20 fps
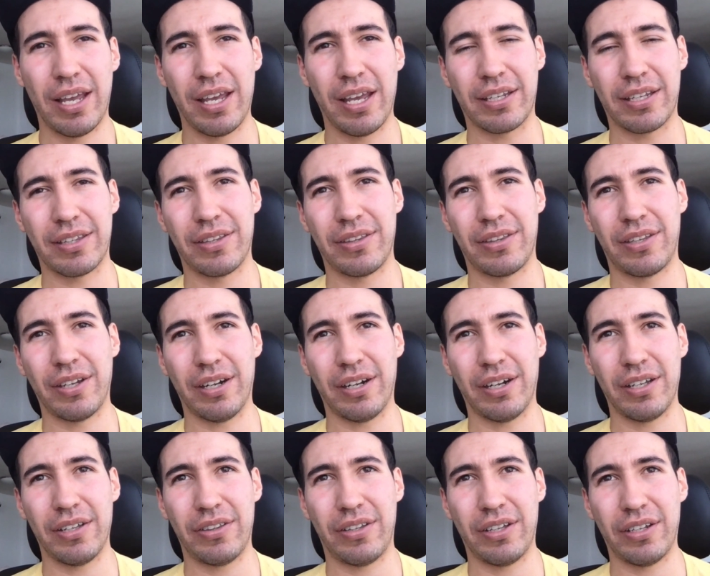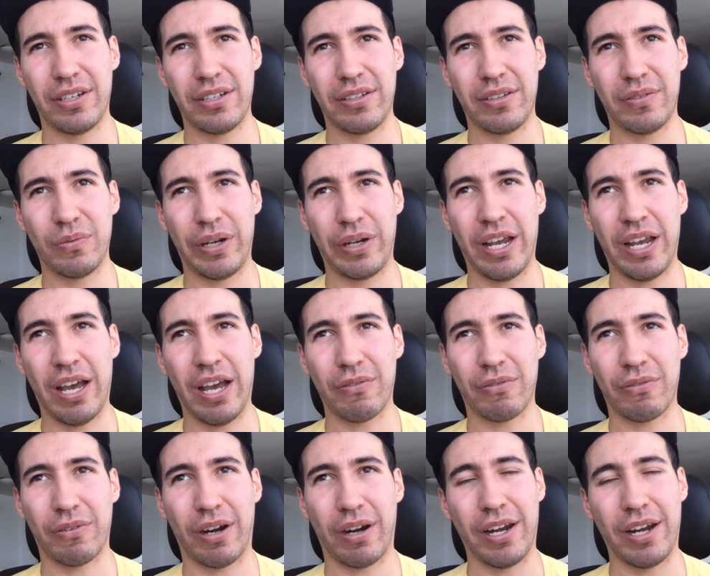Like we
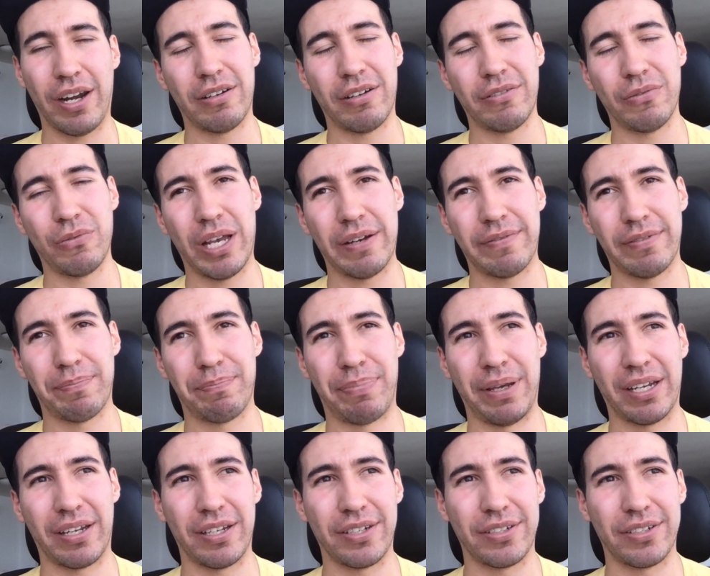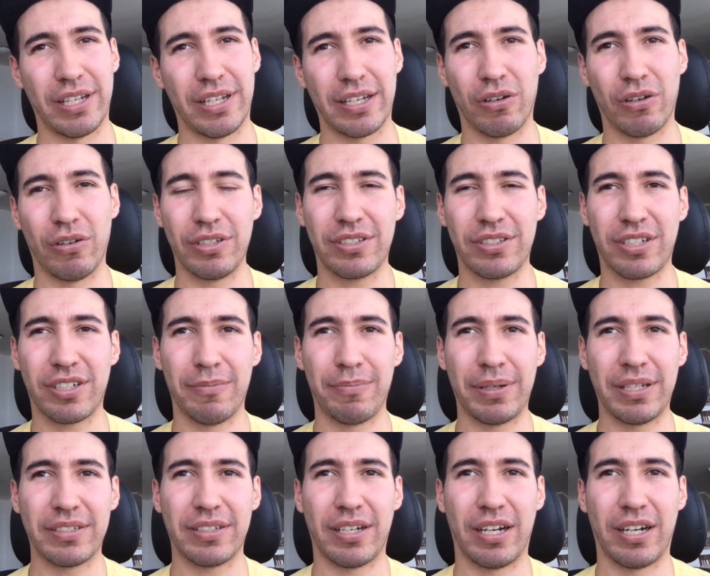have a big issue. Like all these
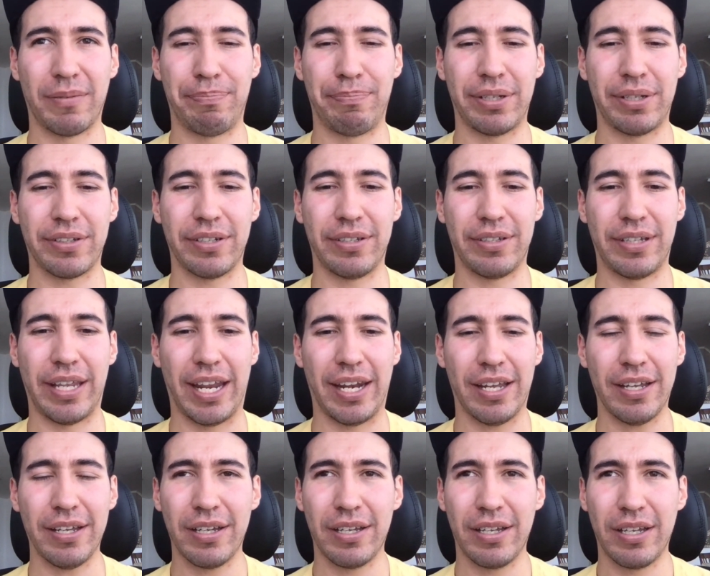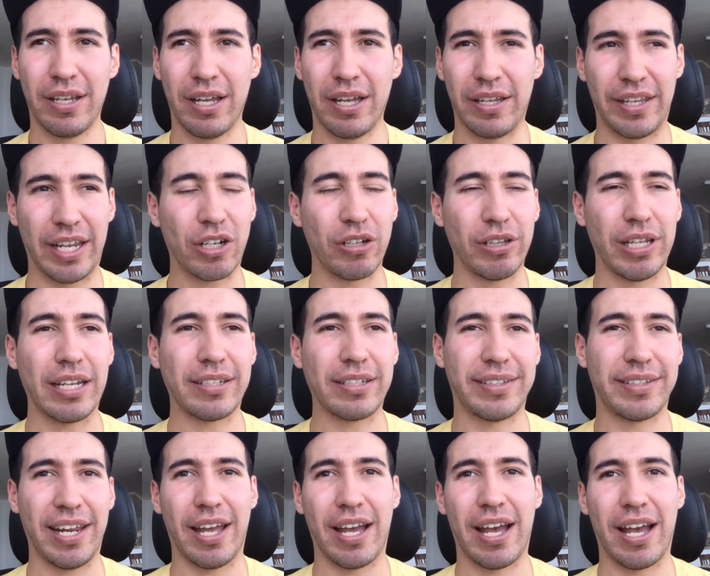companies are building data, they
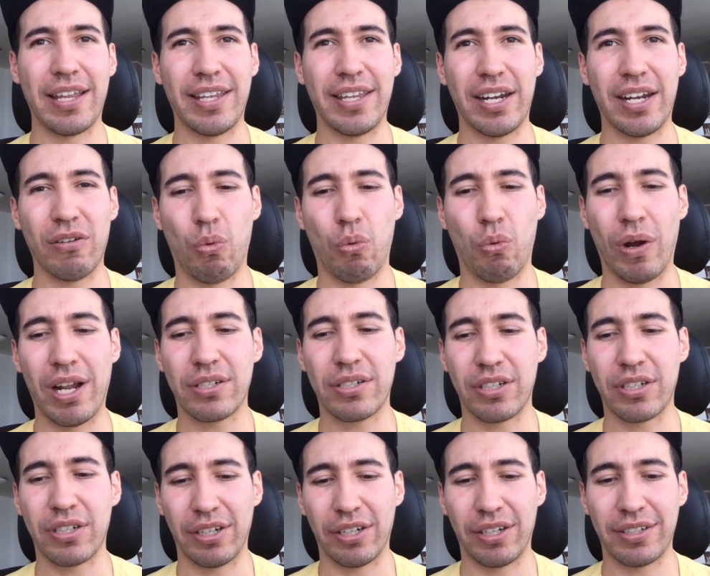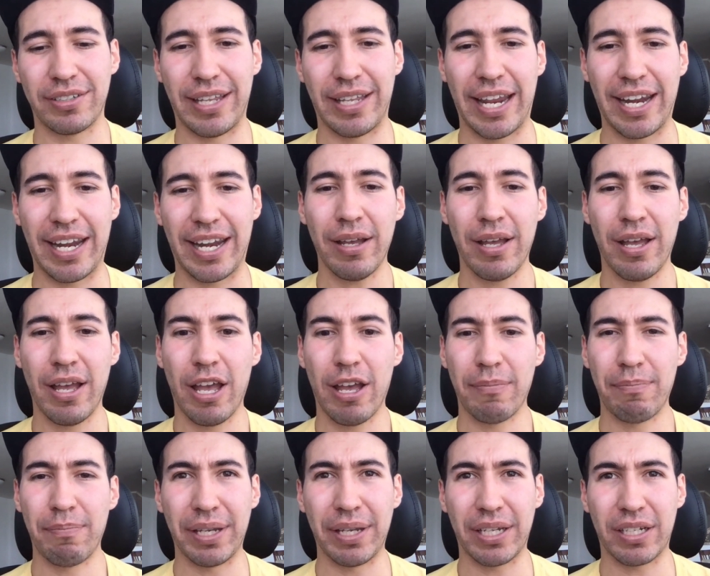collect data, and they don't want to share this data
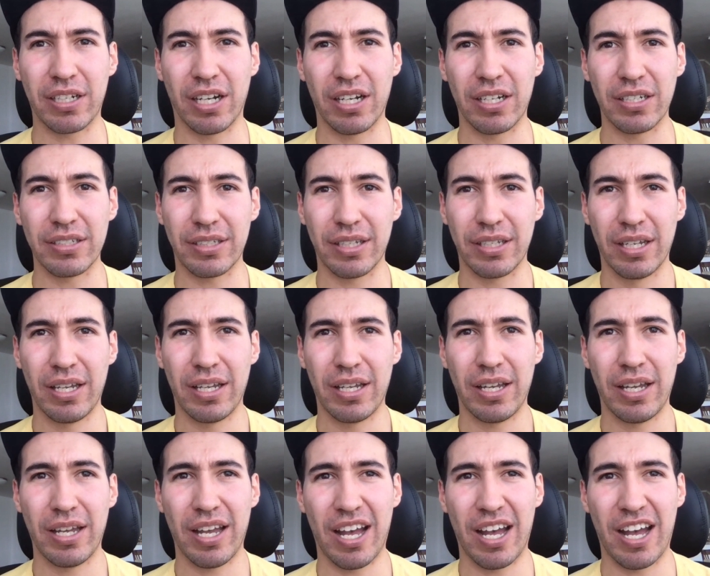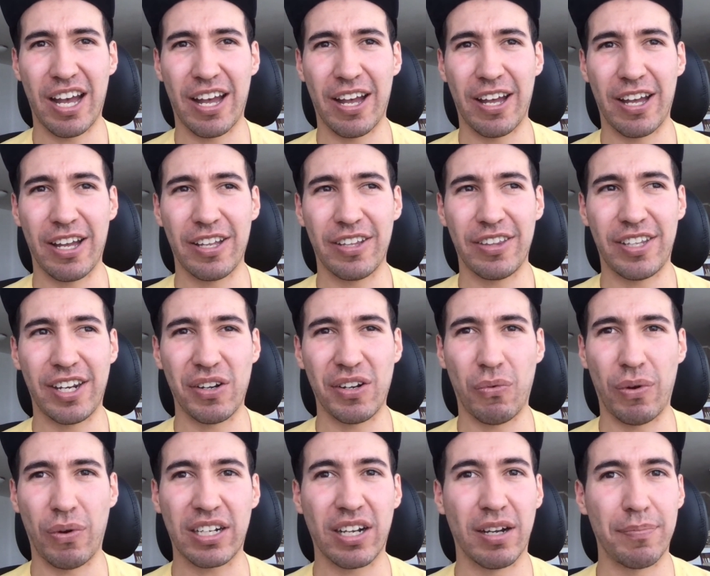because they
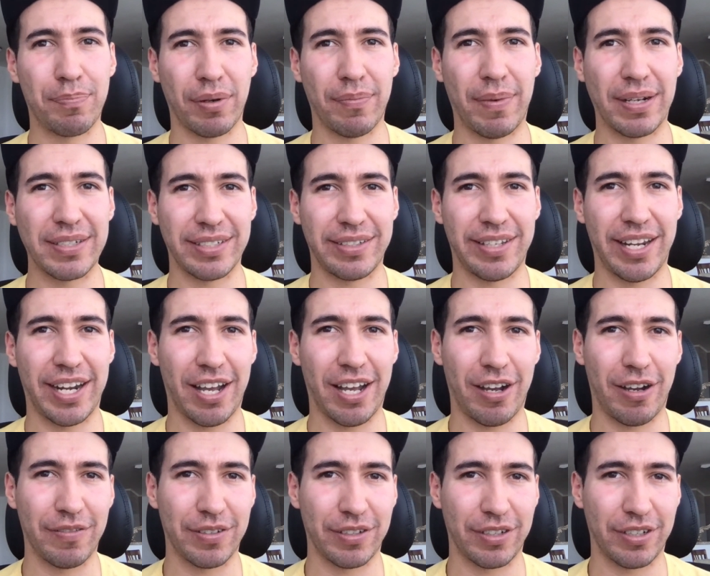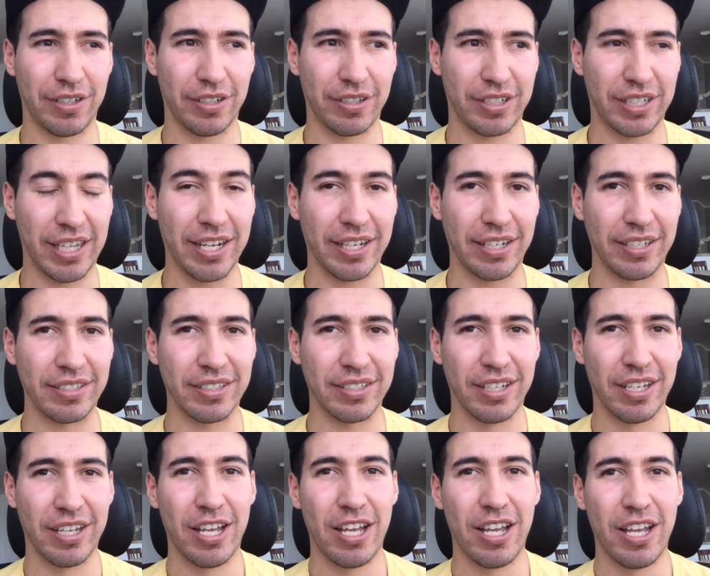don't want to compromise the data of their
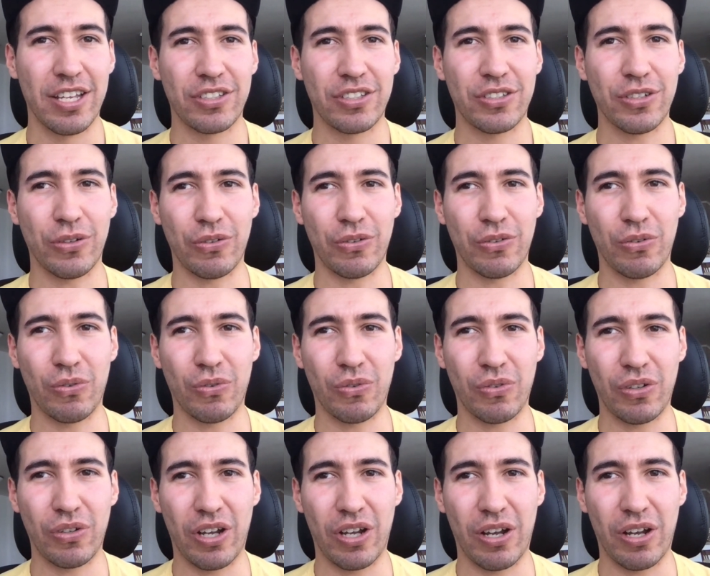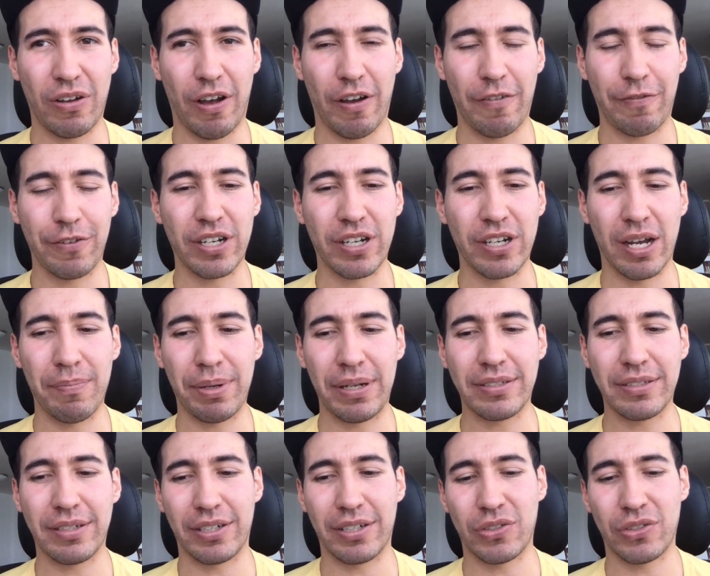clients. So a few
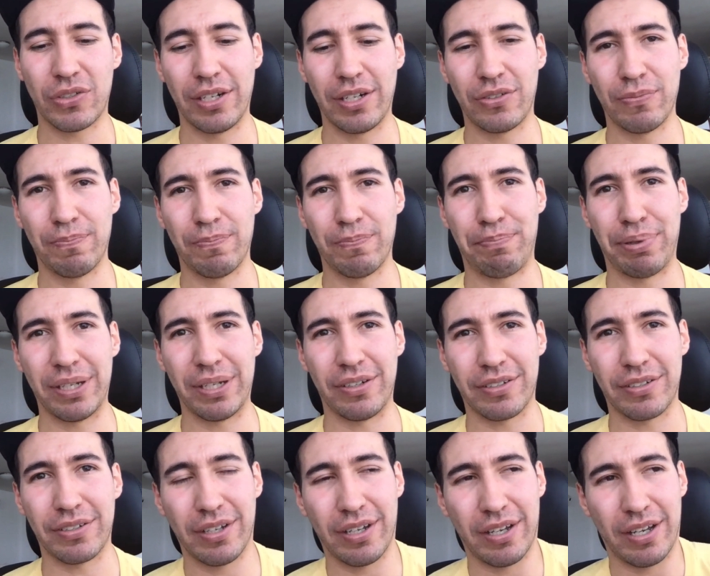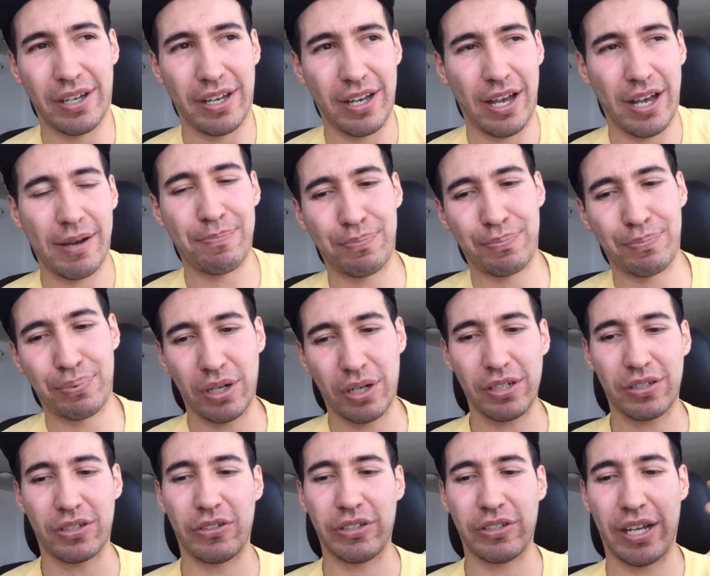companies are trying to build a
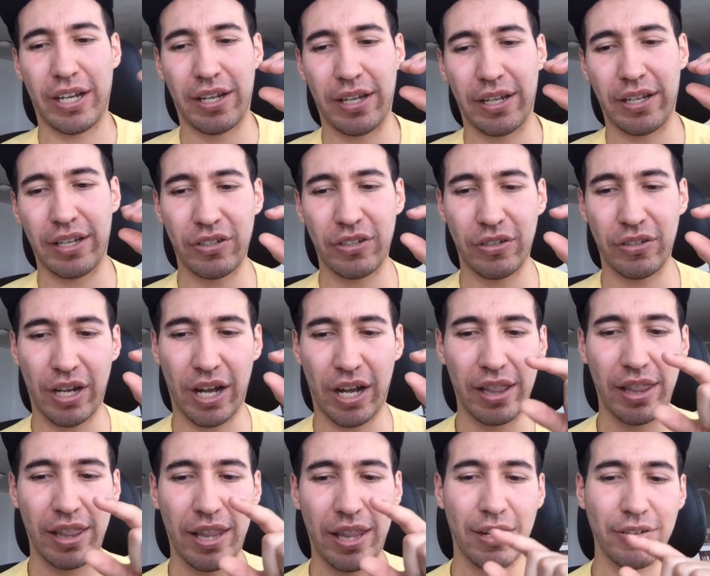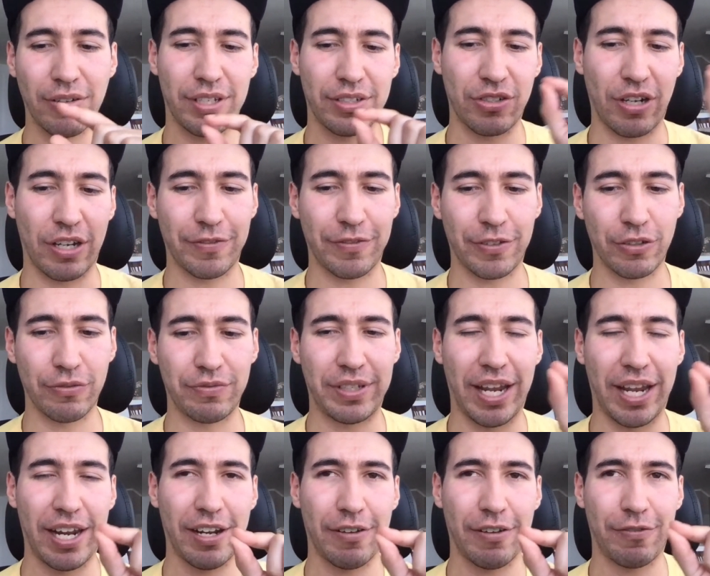protocol that allows the transfer
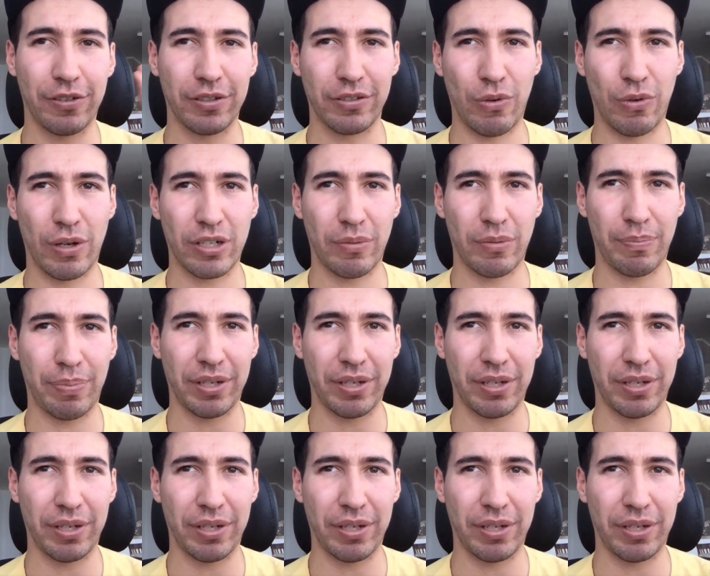of data from one